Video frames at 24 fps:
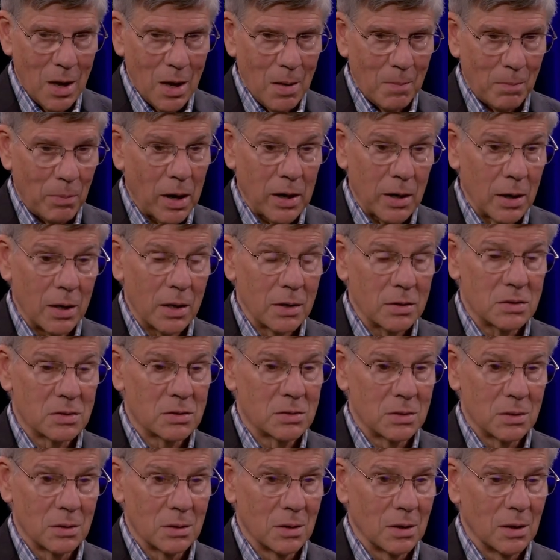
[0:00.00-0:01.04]
but it is
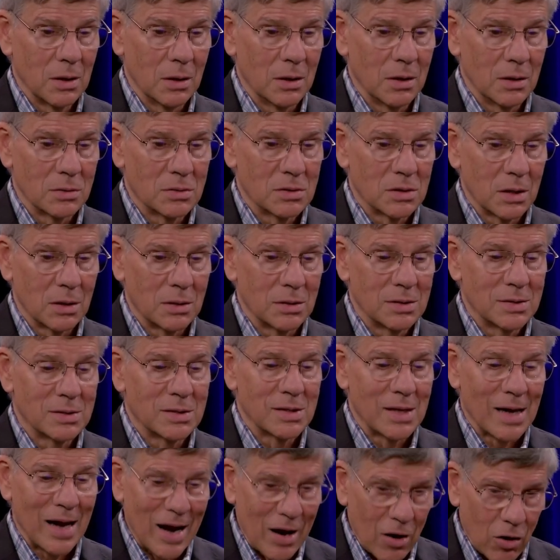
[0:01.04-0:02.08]
a
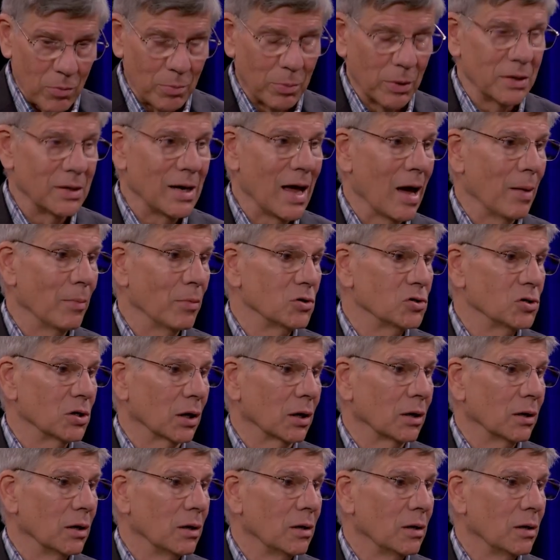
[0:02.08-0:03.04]
terribly damaging